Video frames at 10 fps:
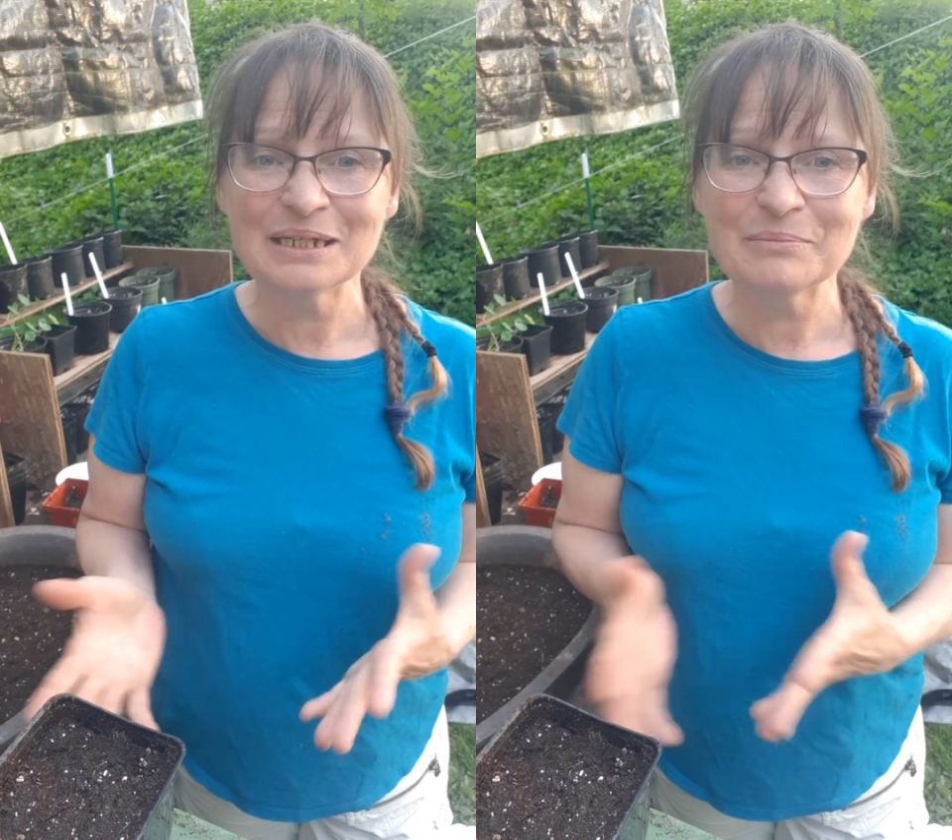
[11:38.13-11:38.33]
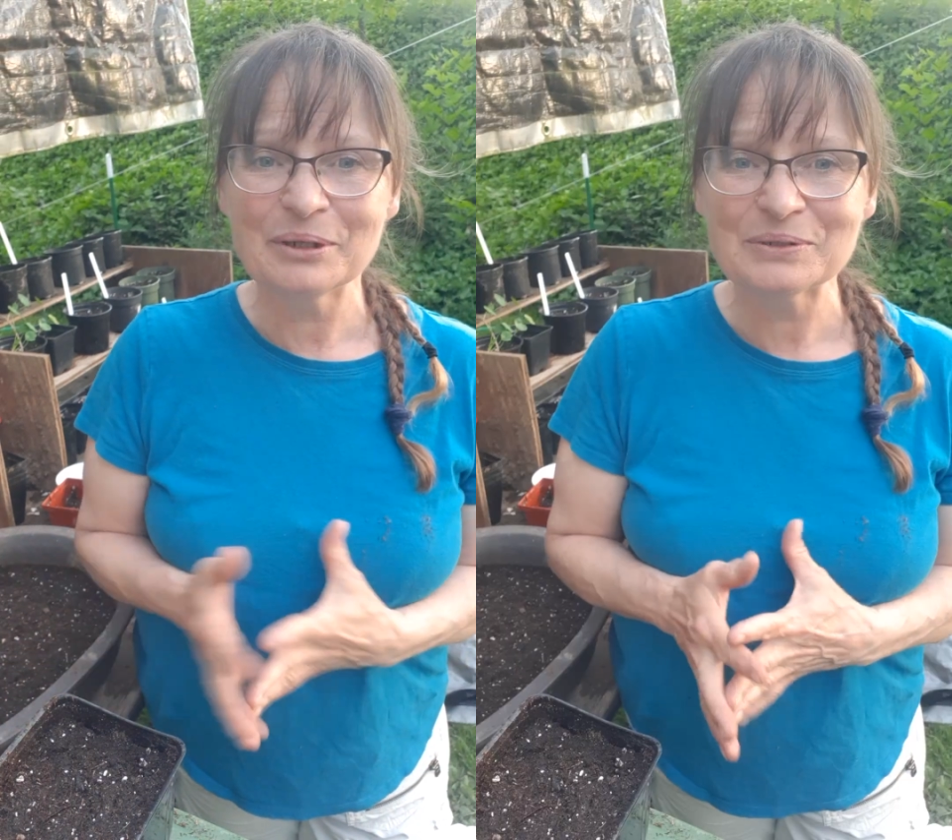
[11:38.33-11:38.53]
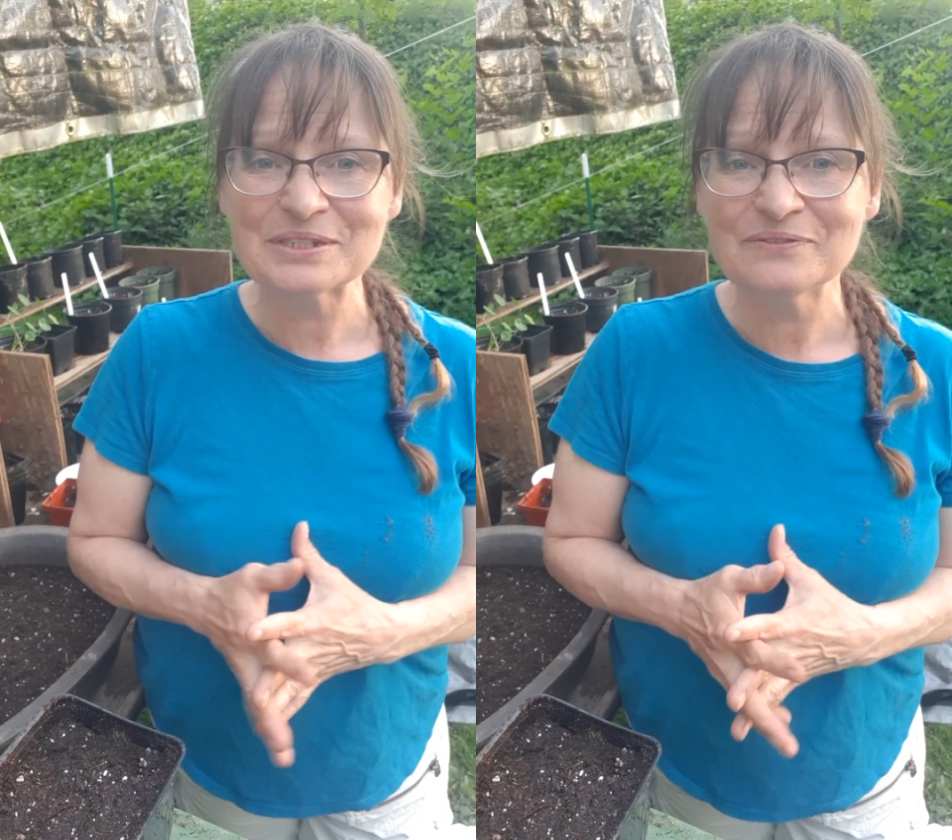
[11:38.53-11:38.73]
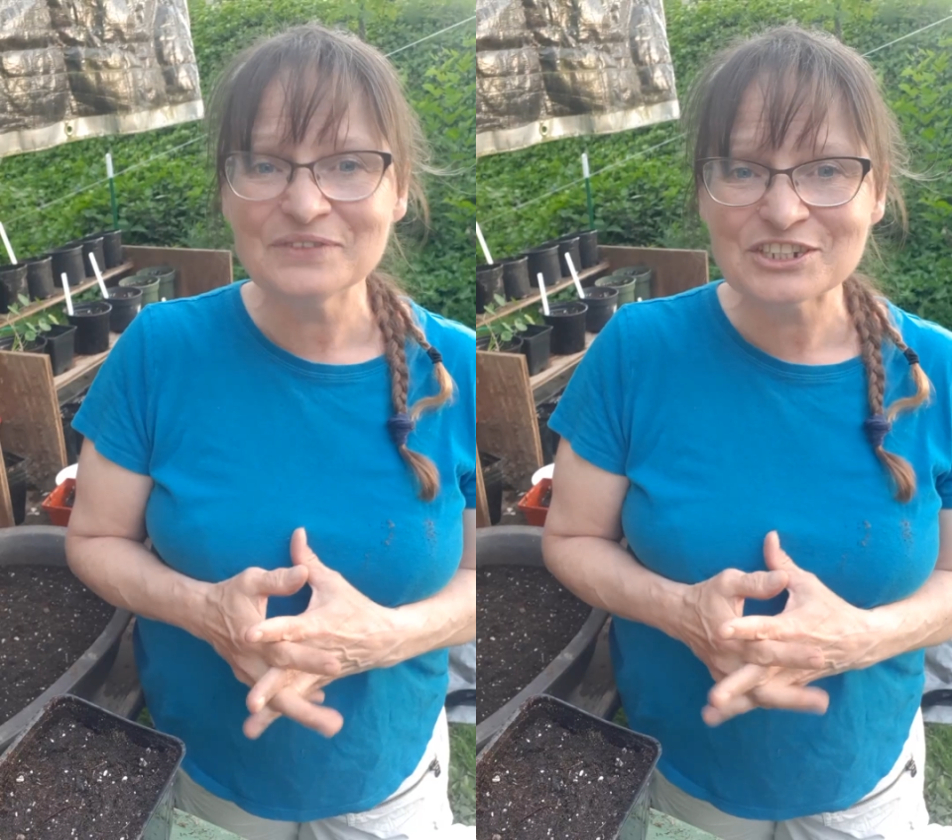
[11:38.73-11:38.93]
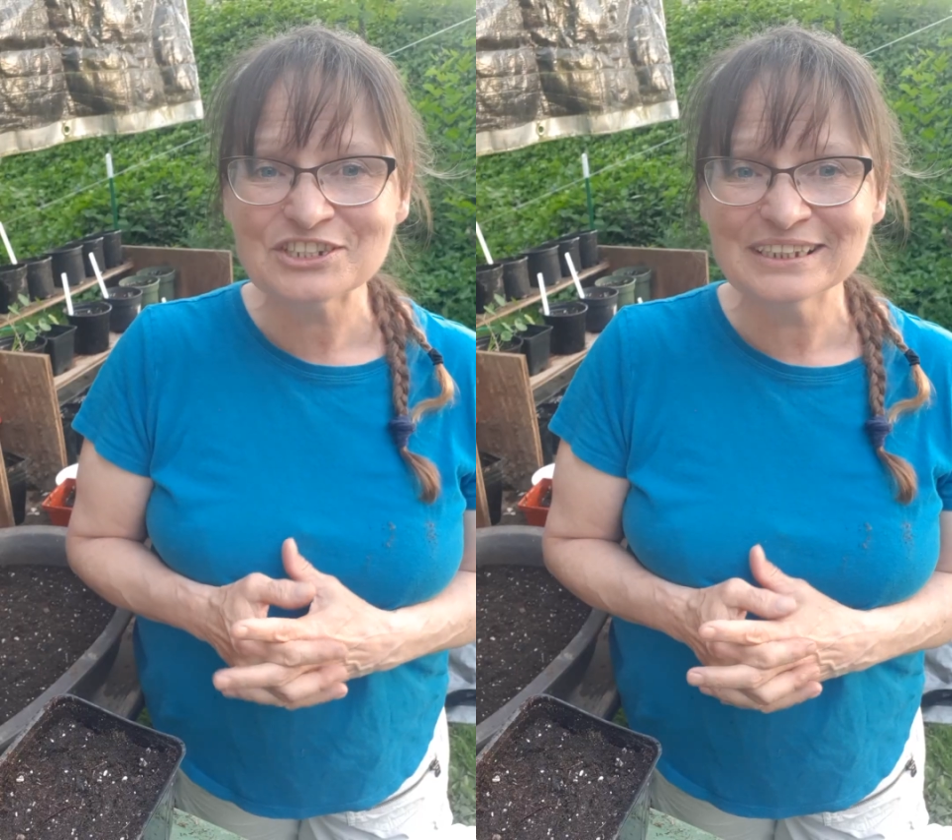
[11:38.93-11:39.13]
about
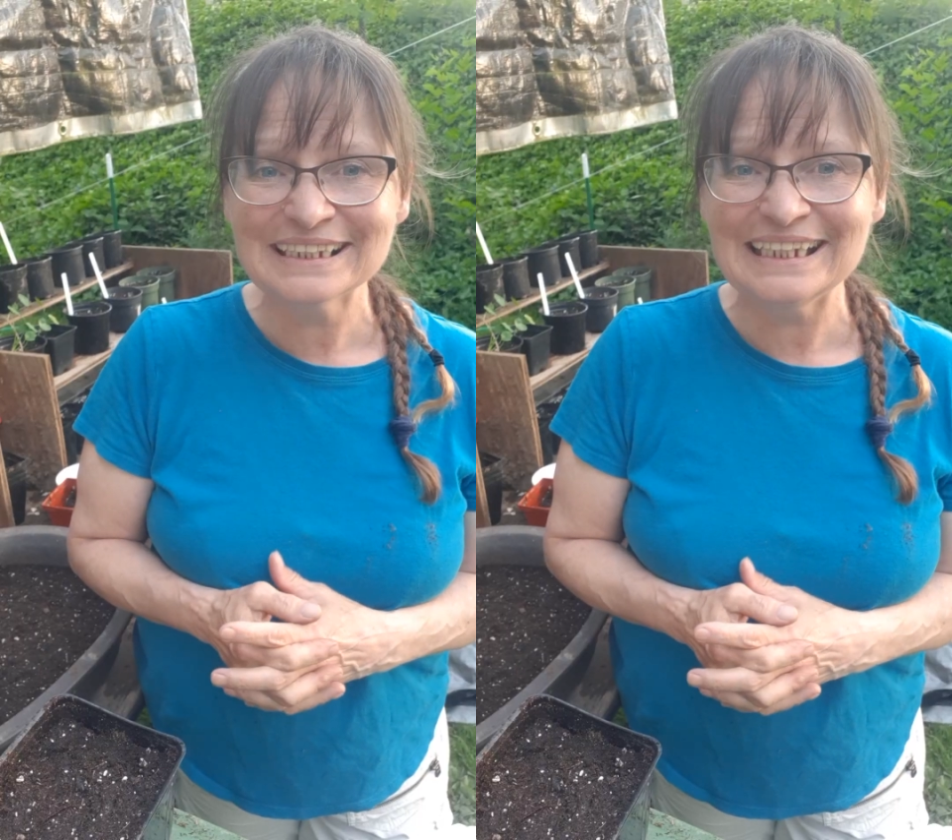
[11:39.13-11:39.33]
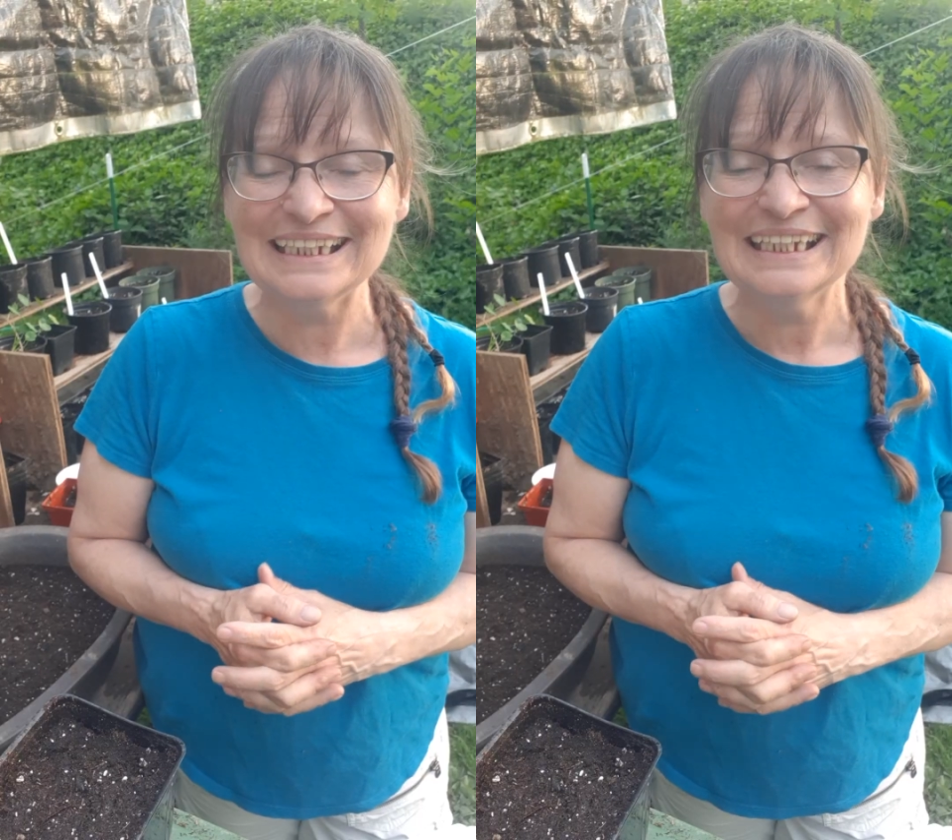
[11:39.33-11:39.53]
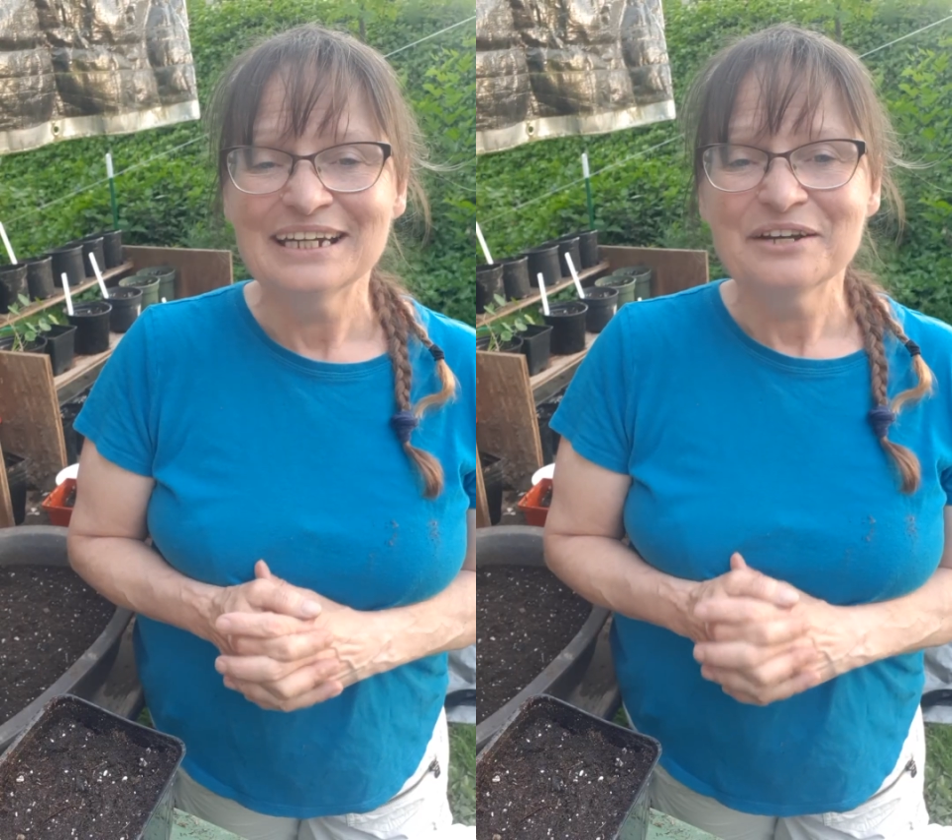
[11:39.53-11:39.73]
sufficiently